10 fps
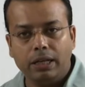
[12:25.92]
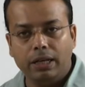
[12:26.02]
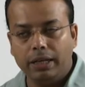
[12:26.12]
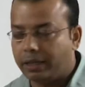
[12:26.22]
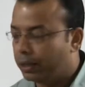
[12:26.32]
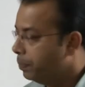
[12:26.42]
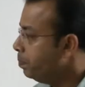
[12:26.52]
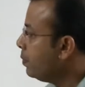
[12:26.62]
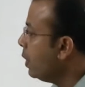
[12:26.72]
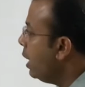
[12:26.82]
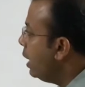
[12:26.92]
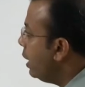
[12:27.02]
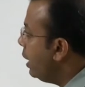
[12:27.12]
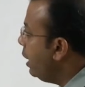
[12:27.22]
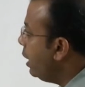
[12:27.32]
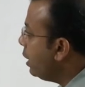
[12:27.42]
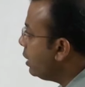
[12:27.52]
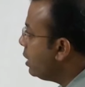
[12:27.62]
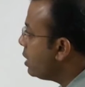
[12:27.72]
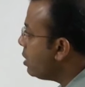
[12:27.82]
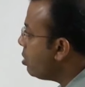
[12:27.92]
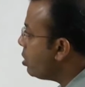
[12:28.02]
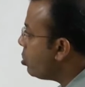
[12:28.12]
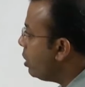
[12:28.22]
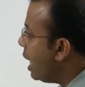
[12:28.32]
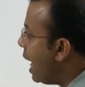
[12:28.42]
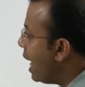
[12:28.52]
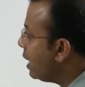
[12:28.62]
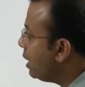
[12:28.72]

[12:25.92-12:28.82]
liquor. Here this is also the another